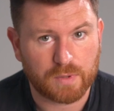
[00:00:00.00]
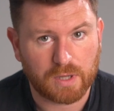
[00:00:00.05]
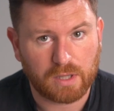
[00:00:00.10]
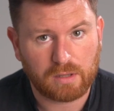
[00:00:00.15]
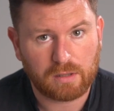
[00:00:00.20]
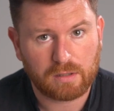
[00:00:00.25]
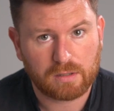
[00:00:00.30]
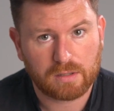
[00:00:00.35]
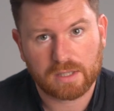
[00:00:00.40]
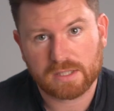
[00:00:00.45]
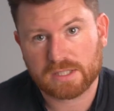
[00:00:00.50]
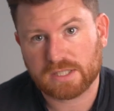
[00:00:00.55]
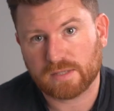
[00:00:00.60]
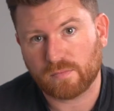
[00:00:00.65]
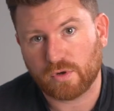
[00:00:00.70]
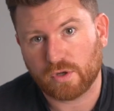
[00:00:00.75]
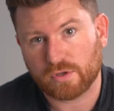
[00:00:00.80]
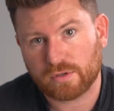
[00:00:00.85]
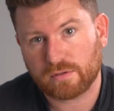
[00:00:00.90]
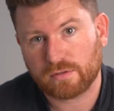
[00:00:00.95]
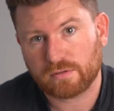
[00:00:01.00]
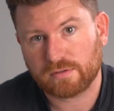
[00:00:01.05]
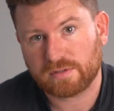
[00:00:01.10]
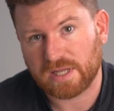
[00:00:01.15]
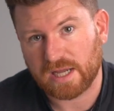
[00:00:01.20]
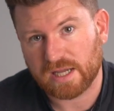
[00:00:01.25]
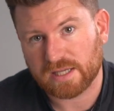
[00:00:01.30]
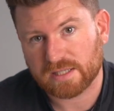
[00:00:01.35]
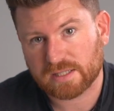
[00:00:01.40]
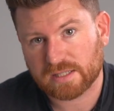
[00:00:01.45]
well as some other
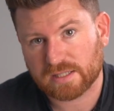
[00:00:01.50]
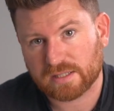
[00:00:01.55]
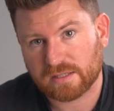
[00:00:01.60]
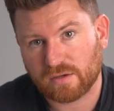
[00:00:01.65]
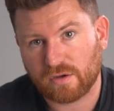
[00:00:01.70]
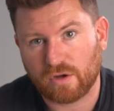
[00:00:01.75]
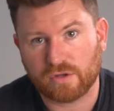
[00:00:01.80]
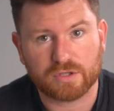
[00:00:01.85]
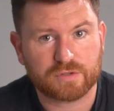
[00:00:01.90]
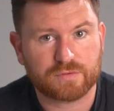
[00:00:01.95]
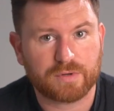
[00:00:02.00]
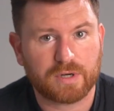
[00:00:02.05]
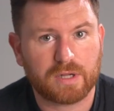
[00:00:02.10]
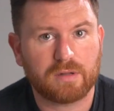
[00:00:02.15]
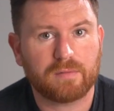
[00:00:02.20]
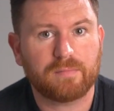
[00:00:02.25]
tasks on the trail.